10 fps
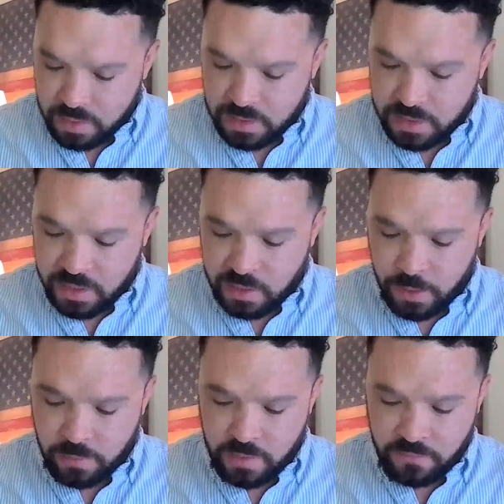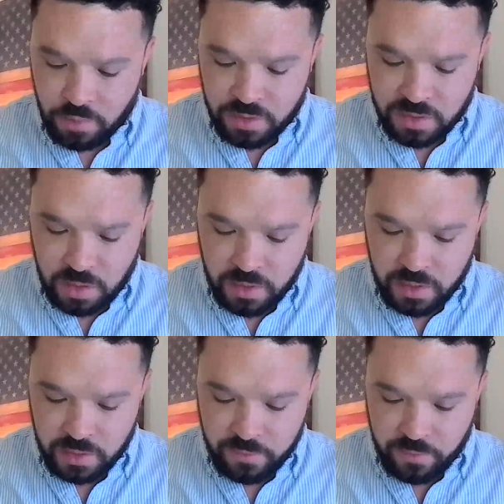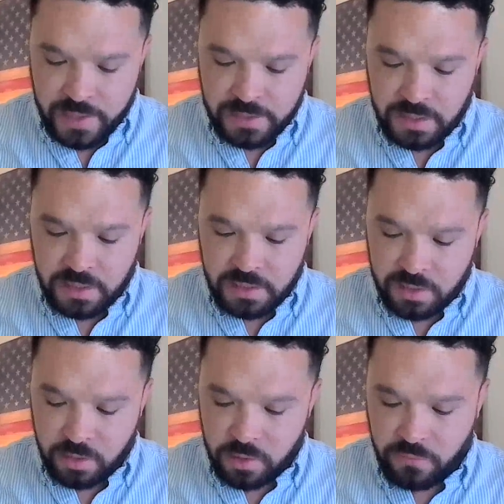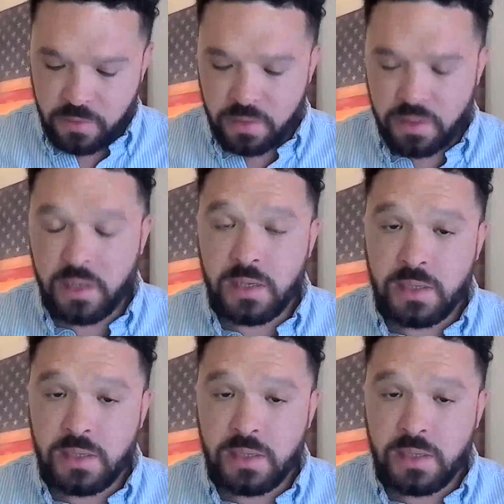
Does any department enforce the cutting of grass in East Hartford?